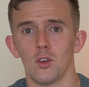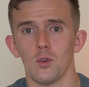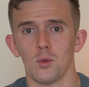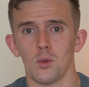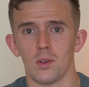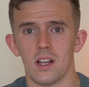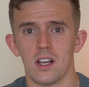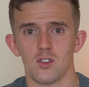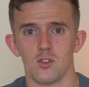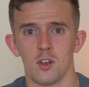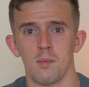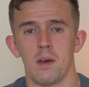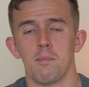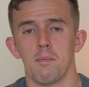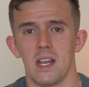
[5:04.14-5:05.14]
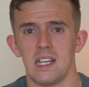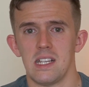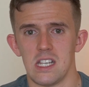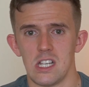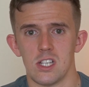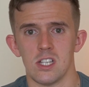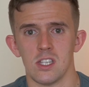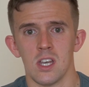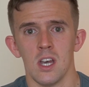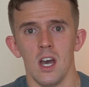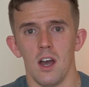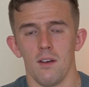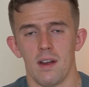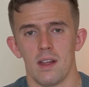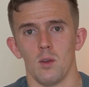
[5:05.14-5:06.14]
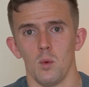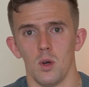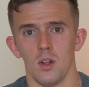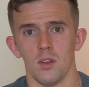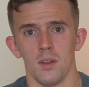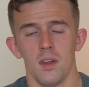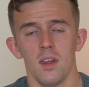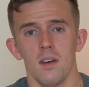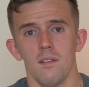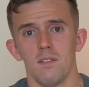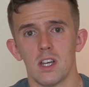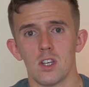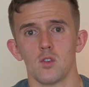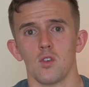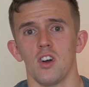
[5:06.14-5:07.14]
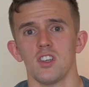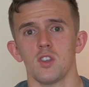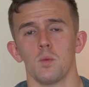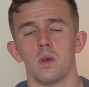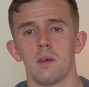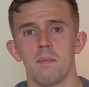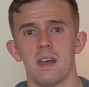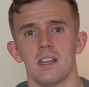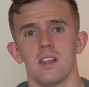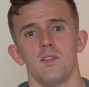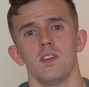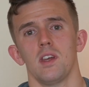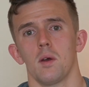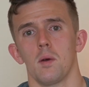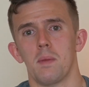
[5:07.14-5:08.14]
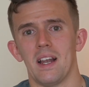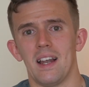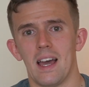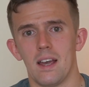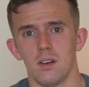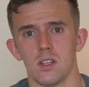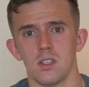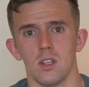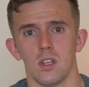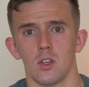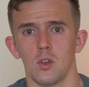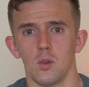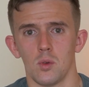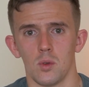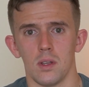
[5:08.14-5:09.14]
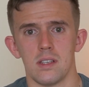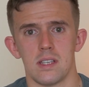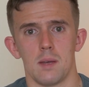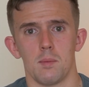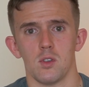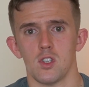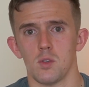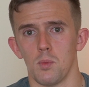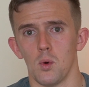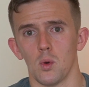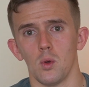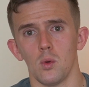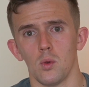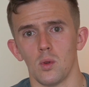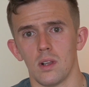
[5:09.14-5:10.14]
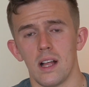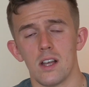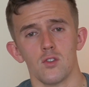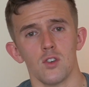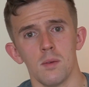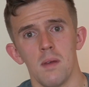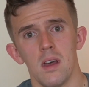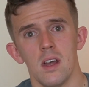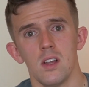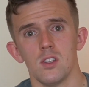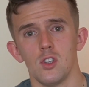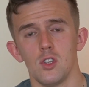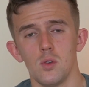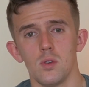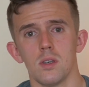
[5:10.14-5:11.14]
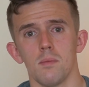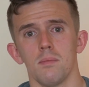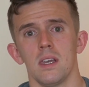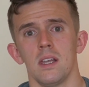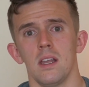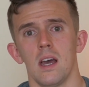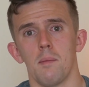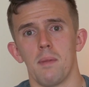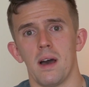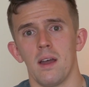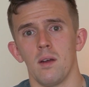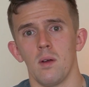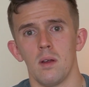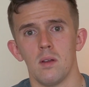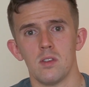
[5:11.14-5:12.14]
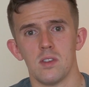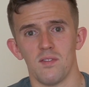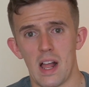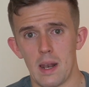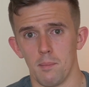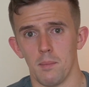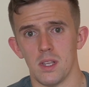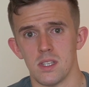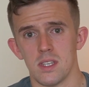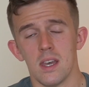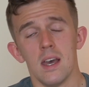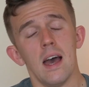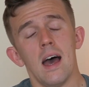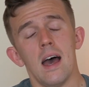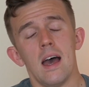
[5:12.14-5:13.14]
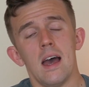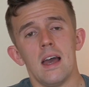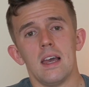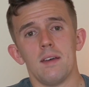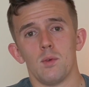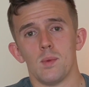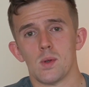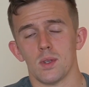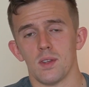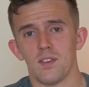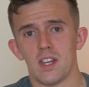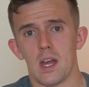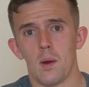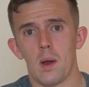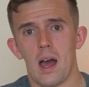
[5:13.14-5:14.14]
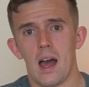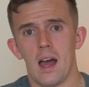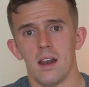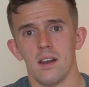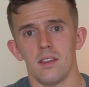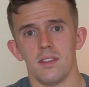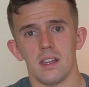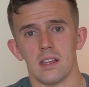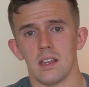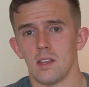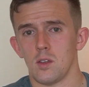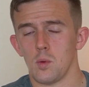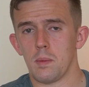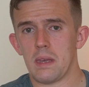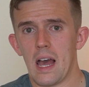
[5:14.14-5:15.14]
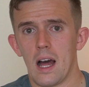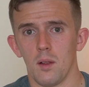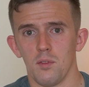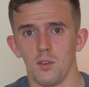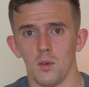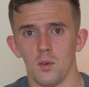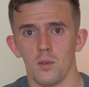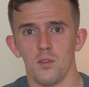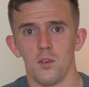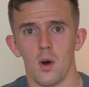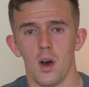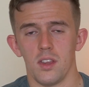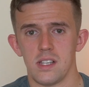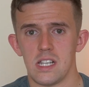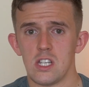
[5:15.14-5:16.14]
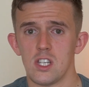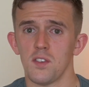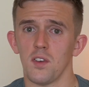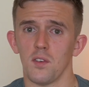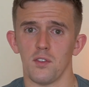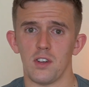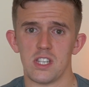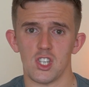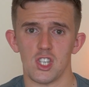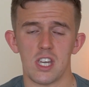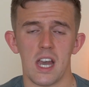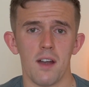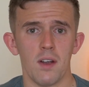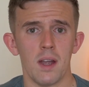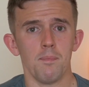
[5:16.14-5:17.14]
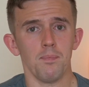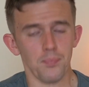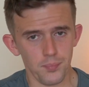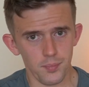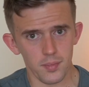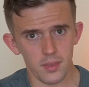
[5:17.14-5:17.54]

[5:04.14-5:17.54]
Google Classroom and many teachers around the world. Fingers crossed we can make this video a bit louder so that Google is able to support Google Classroom to do something about development. If you enjoyed the video and think this would be helpful for other teachers, feel free to share it.